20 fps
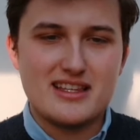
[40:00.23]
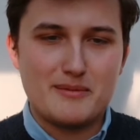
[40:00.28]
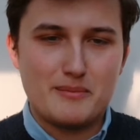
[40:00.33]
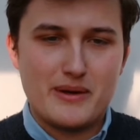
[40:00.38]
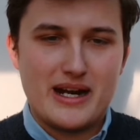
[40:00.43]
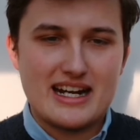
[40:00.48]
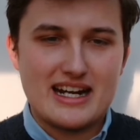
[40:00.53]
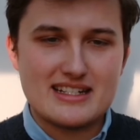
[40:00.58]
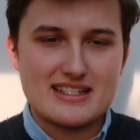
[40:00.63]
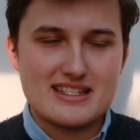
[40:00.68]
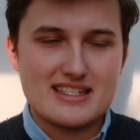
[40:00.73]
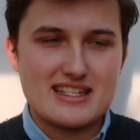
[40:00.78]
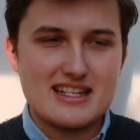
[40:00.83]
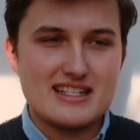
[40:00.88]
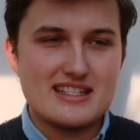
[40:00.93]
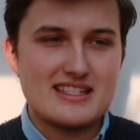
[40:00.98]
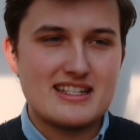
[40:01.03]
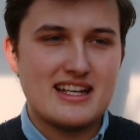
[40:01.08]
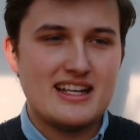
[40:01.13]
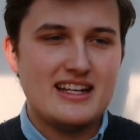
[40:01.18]
and the
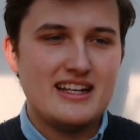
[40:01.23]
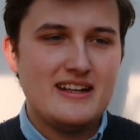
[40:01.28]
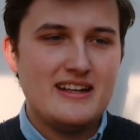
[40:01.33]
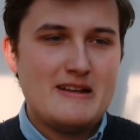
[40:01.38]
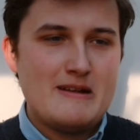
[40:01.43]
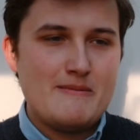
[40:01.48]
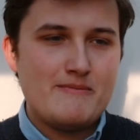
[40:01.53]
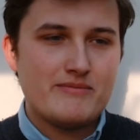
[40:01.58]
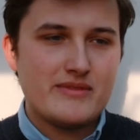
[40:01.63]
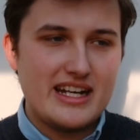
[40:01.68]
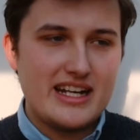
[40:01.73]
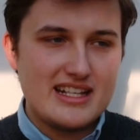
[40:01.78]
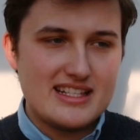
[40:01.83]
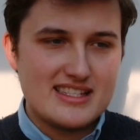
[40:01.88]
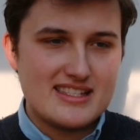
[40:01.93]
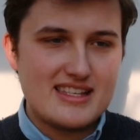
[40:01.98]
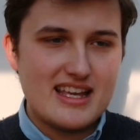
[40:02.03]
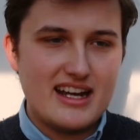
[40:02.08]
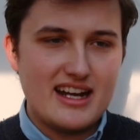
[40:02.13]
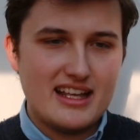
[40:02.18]
practices. And
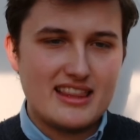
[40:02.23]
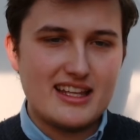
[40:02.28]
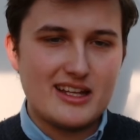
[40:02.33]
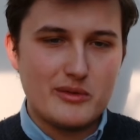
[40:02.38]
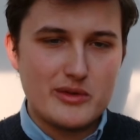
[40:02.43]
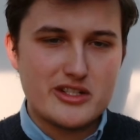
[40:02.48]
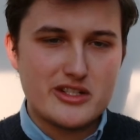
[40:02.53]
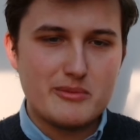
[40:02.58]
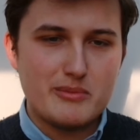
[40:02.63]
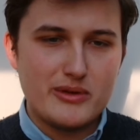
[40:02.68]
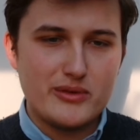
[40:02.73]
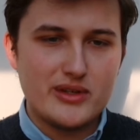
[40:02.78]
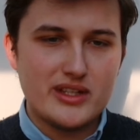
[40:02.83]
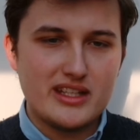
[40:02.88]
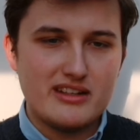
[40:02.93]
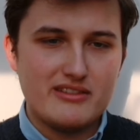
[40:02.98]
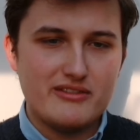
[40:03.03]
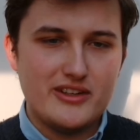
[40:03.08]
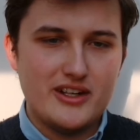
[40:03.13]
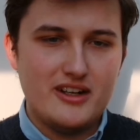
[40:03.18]
instead, I think we should be
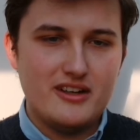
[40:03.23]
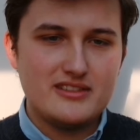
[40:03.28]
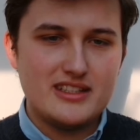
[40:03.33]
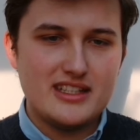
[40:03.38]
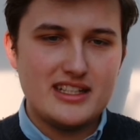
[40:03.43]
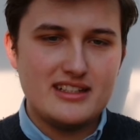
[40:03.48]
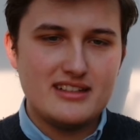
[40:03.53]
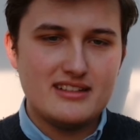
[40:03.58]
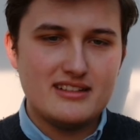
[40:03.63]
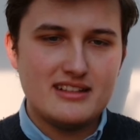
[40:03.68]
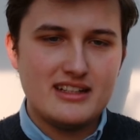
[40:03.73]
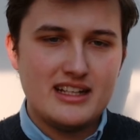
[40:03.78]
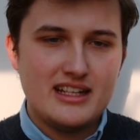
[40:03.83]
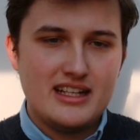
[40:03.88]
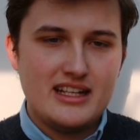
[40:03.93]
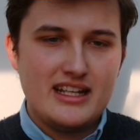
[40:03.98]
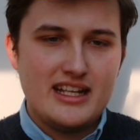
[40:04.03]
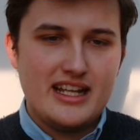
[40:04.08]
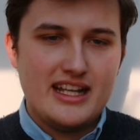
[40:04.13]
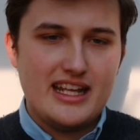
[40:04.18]
really involved in
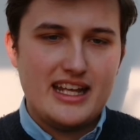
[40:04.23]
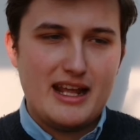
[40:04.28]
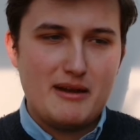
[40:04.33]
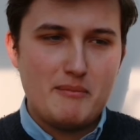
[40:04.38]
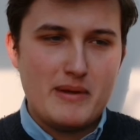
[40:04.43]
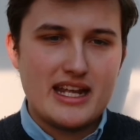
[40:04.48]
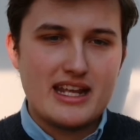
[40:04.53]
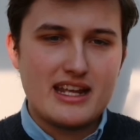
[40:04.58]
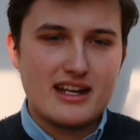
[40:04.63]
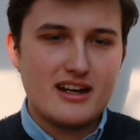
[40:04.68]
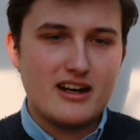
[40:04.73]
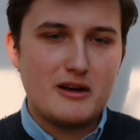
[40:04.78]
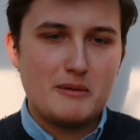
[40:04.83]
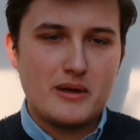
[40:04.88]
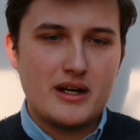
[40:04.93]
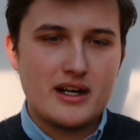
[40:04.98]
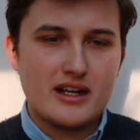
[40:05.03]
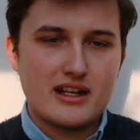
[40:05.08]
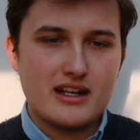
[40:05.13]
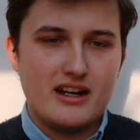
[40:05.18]
in making our
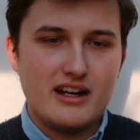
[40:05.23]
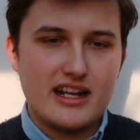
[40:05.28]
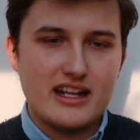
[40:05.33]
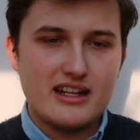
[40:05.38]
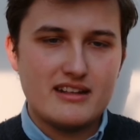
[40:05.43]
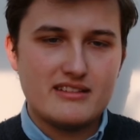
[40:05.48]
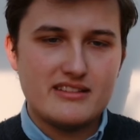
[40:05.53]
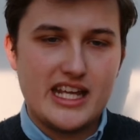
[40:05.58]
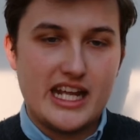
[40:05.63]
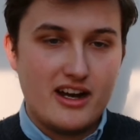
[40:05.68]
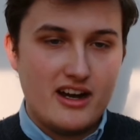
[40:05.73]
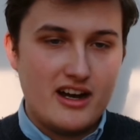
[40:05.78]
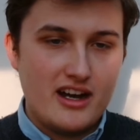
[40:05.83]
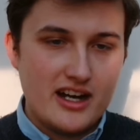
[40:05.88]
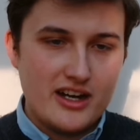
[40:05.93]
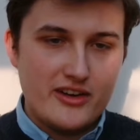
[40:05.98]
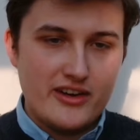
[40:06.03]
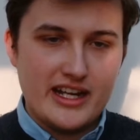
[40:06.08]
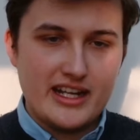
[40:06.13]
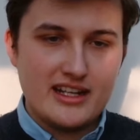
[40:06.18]
mark on it, in
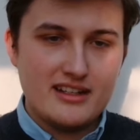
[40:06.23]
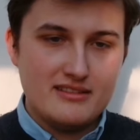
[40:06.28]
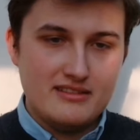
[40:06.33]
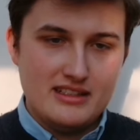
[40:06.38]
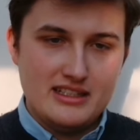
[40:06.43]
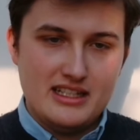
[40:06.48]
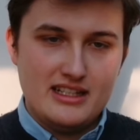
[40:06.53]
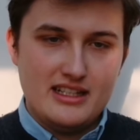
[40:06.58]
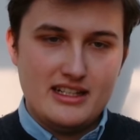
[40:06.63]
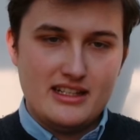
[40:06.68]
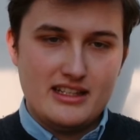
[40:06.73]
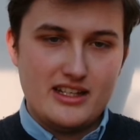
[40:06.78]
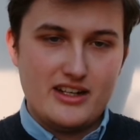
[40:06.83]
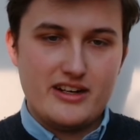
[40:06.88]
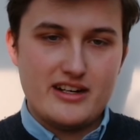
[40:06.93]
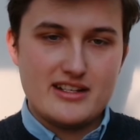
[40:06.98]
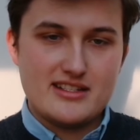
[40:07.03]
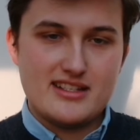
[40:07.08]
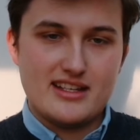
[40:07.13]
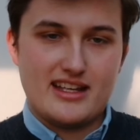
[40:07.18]
honoring the
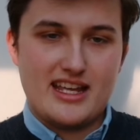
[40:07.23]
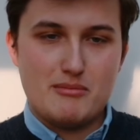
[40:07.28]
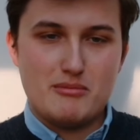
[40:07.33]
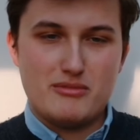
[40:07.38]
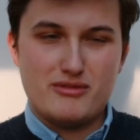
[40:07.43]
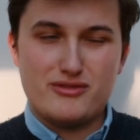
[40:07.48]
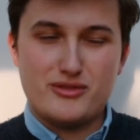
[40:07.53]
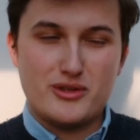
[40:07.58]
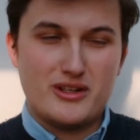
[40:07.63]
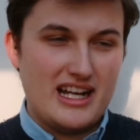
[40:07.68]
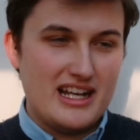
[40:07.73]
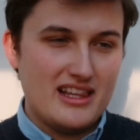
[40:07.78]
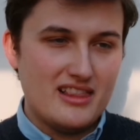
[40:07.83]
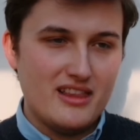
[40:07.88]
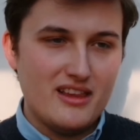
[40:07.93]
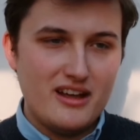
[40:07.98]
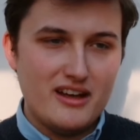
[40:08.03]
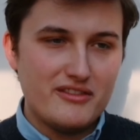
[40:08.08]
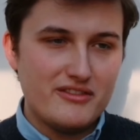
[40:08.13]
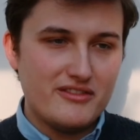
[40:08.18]
artists that came before. I
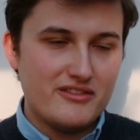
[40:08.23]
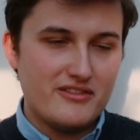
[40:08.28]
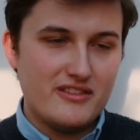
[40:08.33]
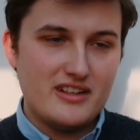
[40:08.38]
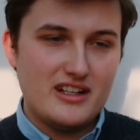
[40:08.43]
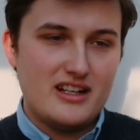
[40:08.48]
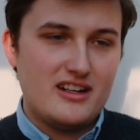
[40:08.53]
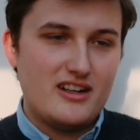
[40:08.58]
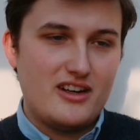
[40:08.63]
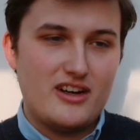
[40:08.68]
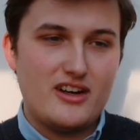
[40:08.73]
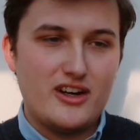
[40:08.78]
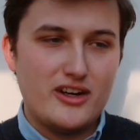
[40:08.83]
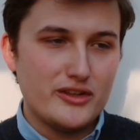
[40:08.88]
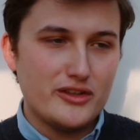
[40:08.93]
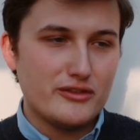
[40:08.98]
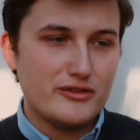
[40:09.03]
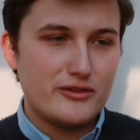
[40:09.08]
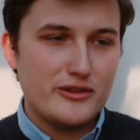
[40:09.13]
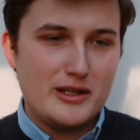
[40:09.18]
love
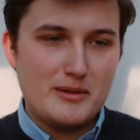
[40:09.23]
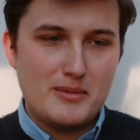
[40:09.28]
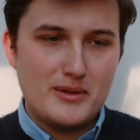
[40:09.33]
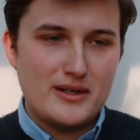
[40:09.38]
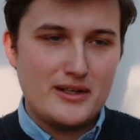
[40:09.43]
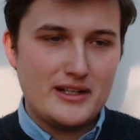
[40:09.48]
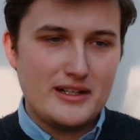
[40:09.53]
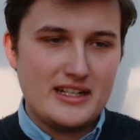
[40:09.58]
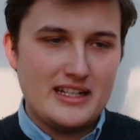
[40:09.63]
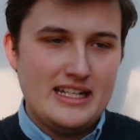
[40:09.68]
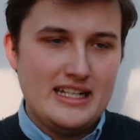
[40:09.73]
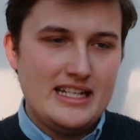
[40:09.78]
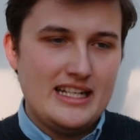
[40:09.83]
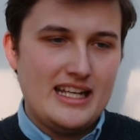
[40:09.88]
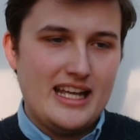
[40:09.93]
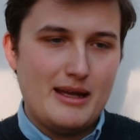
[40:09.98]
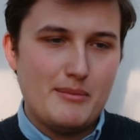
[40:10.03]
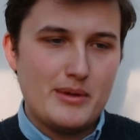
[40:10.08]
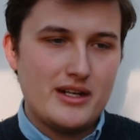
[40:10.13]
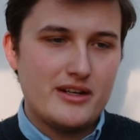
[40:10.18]
Arnold Friberg
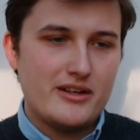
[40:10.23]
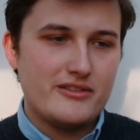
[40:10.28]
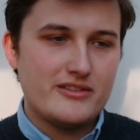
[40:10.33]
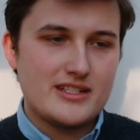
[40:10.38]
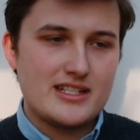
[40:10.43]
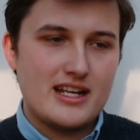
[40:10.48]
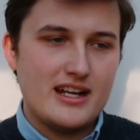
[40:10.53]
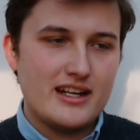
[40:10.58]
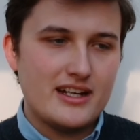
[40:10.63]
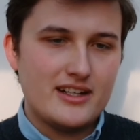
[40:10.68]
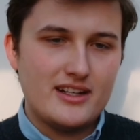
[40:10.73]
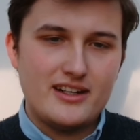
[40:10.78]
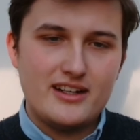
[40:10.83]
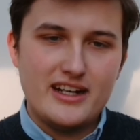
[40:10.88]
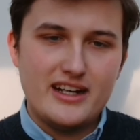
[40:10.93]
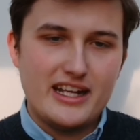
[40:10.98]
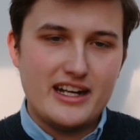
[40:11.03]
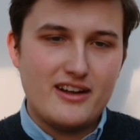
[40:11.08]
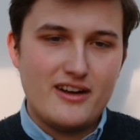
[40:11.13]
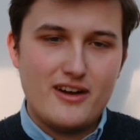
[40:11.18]
and Minerva
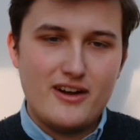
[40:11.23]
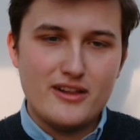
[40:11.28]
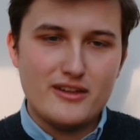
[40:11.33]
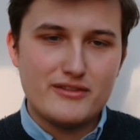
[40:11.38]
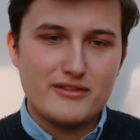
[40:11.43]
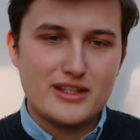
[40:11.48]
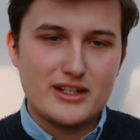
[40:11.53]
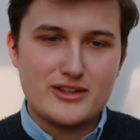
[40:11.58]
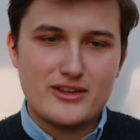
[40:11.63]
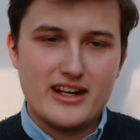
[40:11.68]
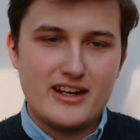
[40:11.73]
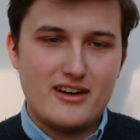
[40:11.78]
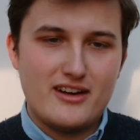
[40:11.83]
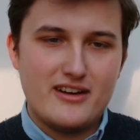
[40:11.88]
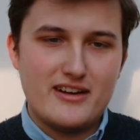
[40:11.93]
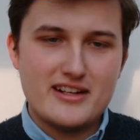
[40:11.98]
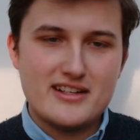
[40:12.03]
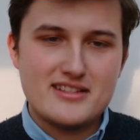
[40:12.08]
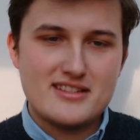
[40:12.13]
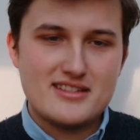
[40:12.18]
Teichert and all of the great
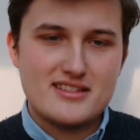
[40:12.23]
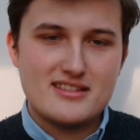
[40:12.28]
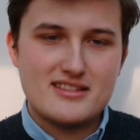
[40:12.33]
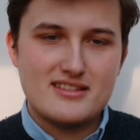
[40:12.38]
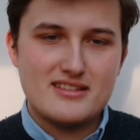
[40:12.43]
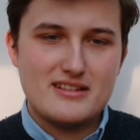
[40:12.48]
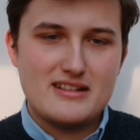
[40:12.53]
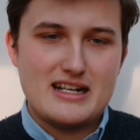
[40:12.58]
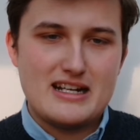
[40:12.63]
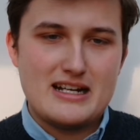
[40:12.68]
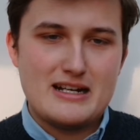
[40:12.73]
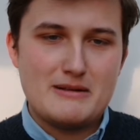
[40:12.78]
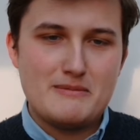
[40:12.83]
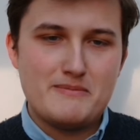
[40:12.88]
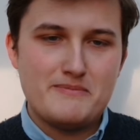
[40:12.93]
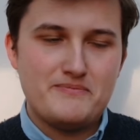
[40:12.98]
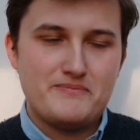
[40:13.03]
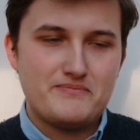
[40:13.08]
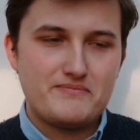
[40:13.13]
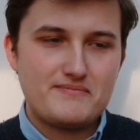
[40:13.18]
artists
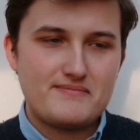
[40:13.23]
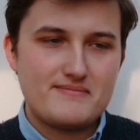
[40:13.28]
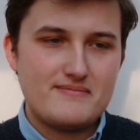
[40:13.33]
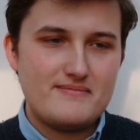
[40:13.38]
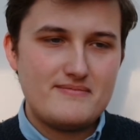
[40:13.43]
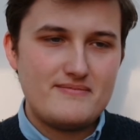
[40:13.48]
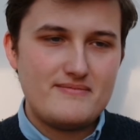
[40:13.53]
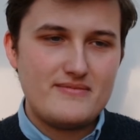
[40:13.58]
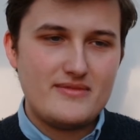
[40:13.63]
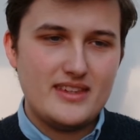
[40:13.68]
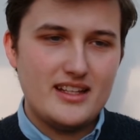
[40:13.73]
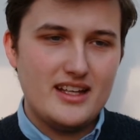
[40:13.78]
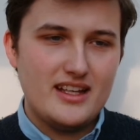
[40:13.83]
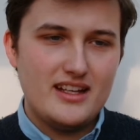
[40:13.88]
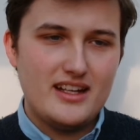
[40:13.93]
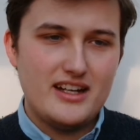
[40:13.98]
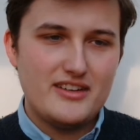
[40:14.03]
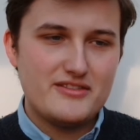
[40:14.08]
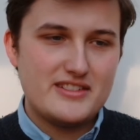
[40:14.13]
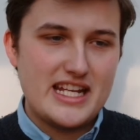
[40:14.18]
um,
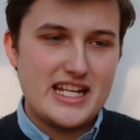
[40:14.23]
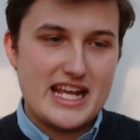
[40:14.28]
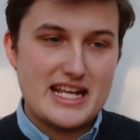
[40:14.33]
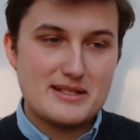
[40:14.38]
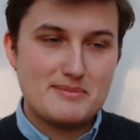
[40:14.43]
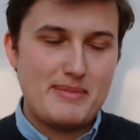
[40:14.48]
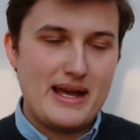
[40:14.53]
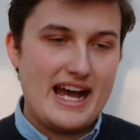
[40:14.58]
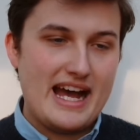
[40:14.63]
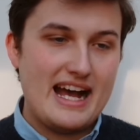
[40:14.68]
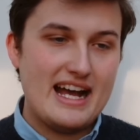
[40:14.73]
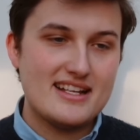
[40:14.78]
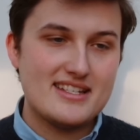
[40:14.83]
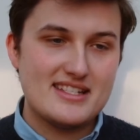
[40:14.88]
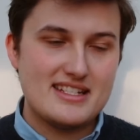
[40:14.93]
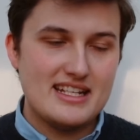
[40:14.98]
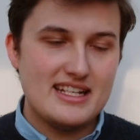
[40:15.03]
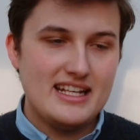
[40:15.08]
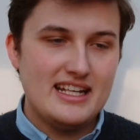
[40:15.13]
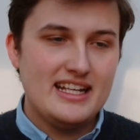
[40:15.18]
of days
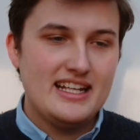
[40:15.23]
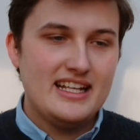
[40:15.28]
past,